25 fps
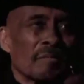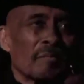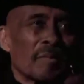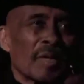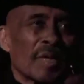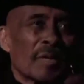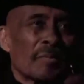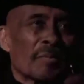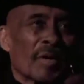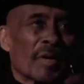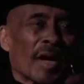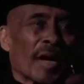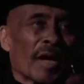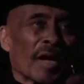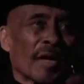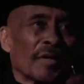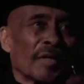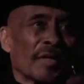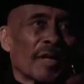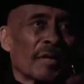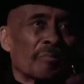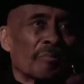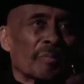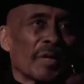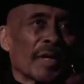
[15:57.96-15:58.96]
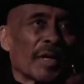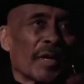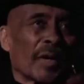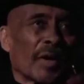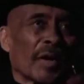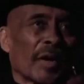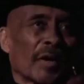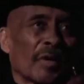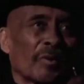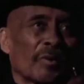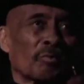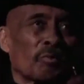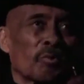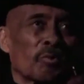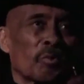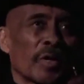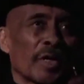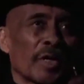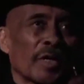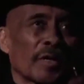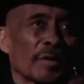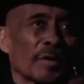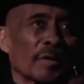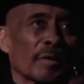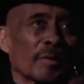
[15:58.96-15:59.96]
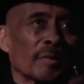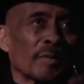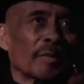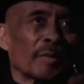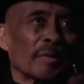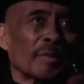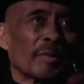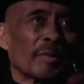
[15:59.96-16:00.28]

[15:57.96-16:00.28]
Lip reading: Me behind that big iron wheel.